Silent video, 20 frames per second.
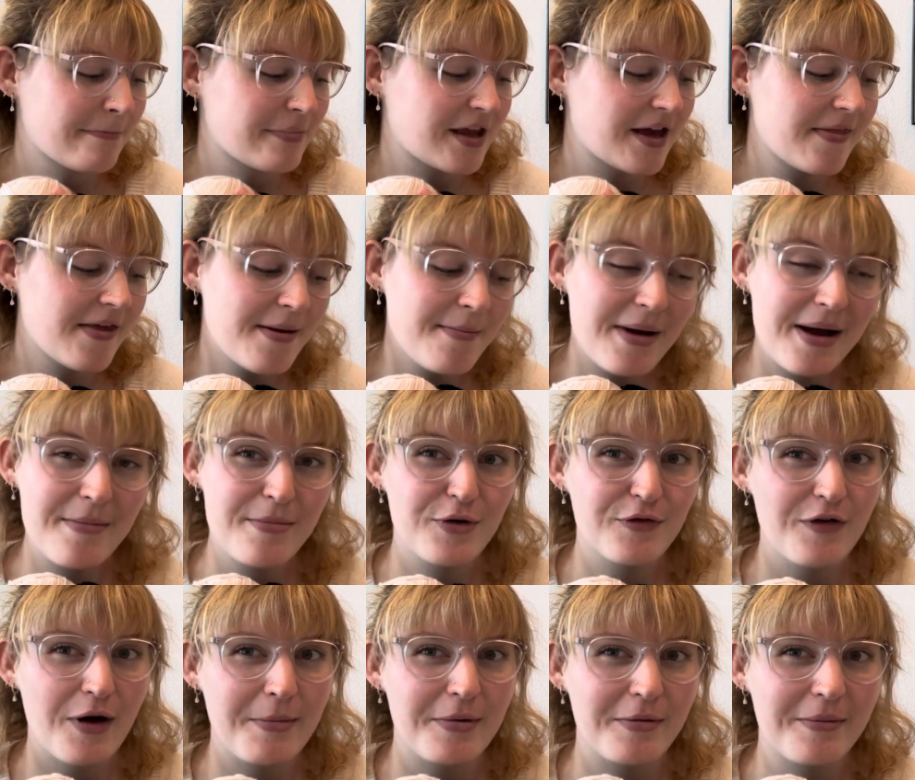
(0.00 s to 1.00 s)
They might move
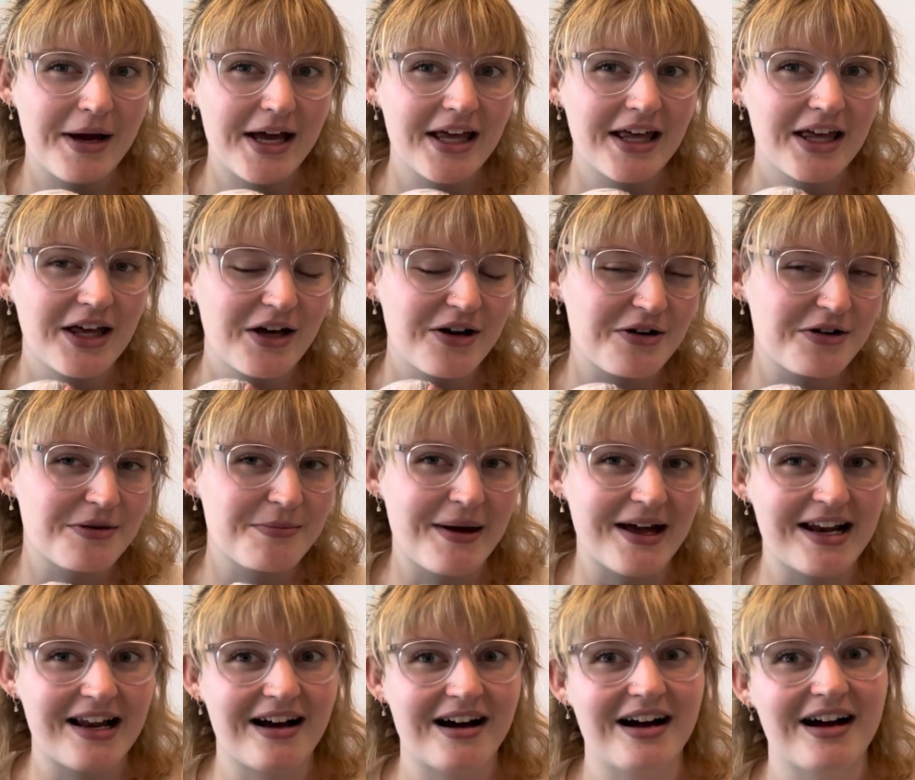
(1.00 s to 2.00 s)
up in my queue
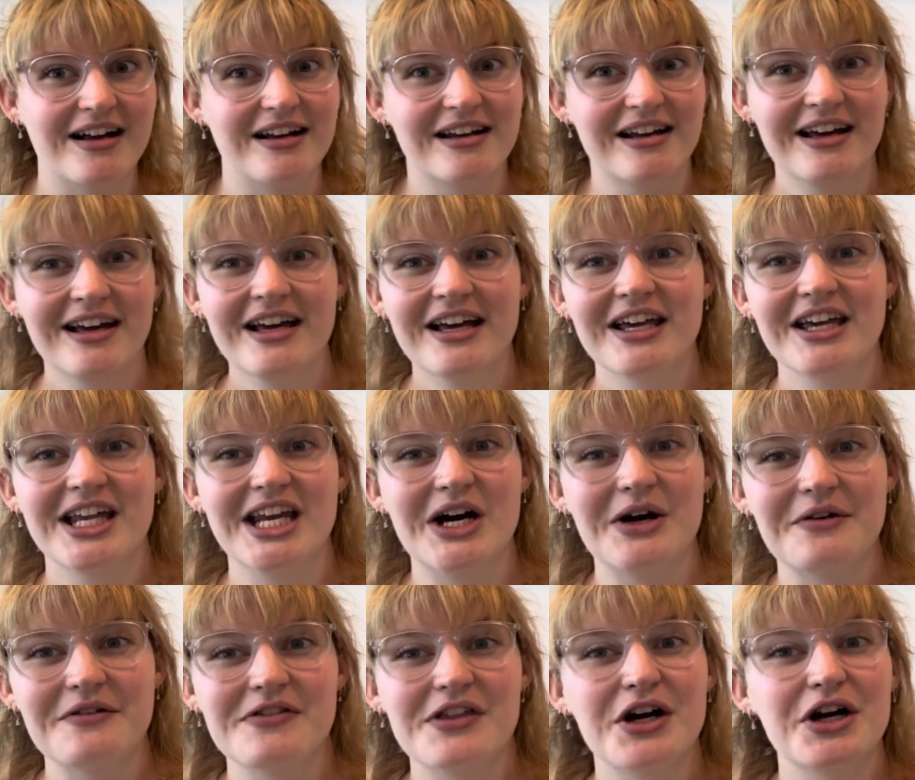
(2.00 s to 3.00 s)
depending on, you know,
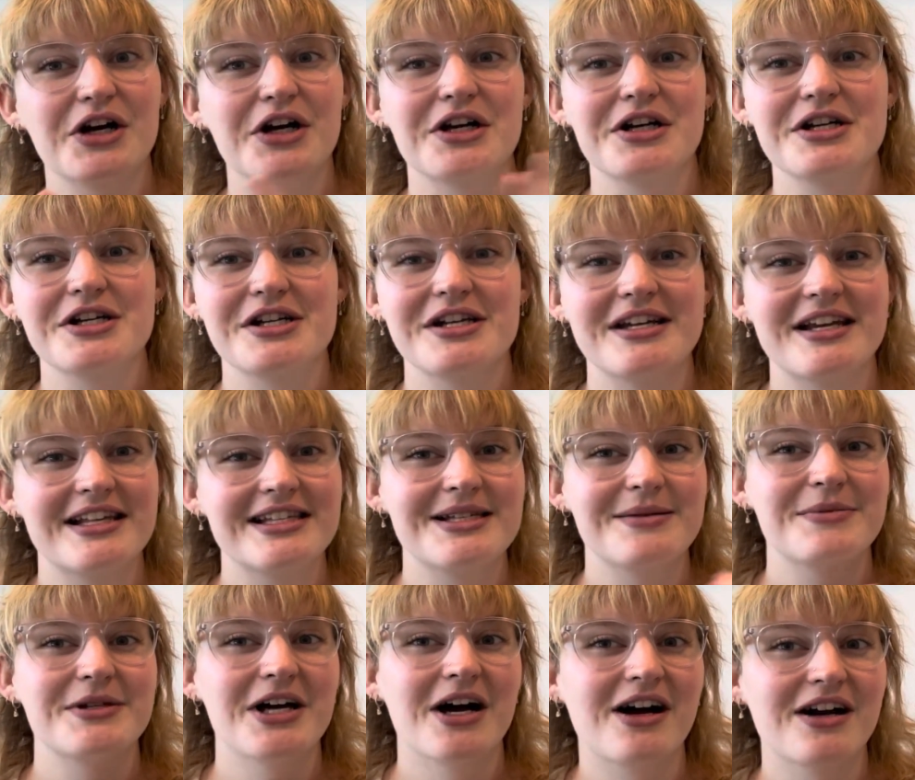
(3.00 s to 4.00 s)
if the urge to knit some
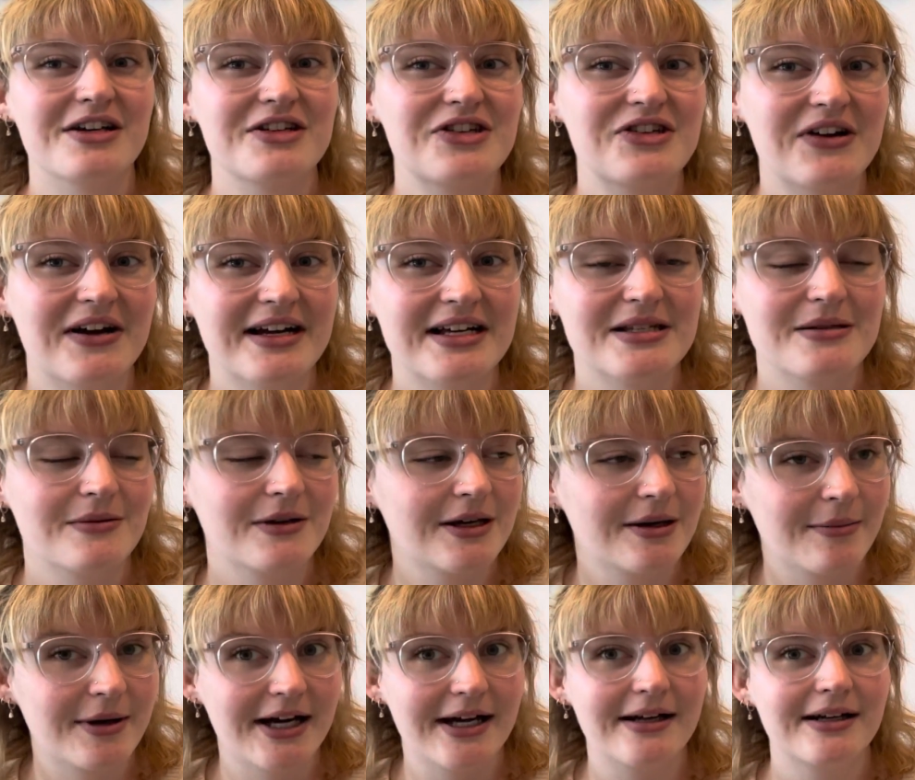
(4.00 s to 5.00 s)
socks strikes me,
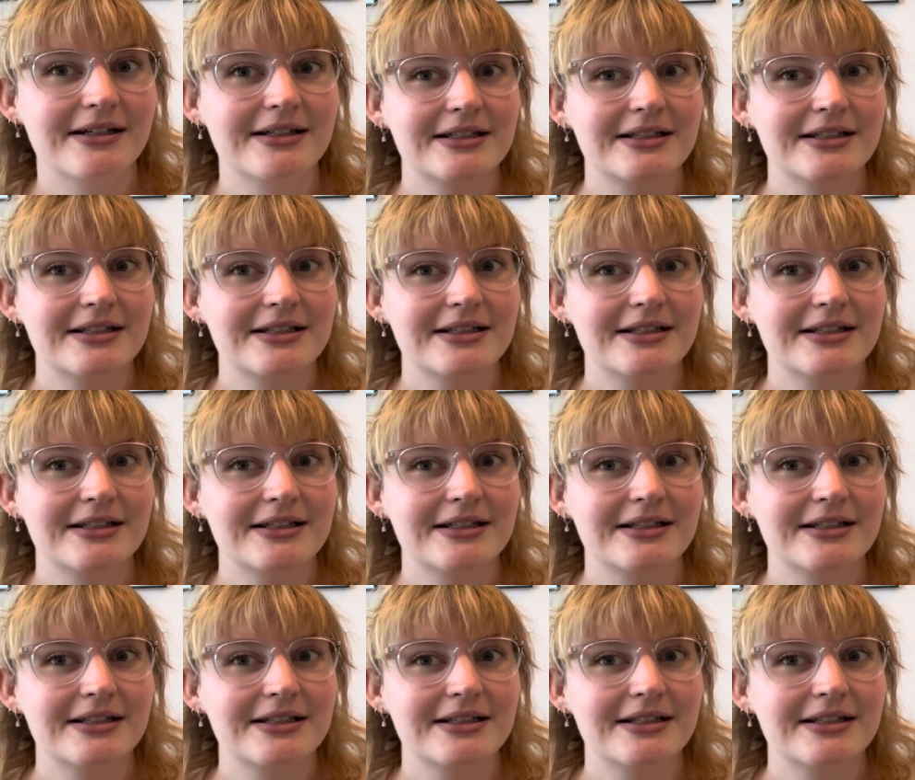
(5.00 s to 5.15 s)
but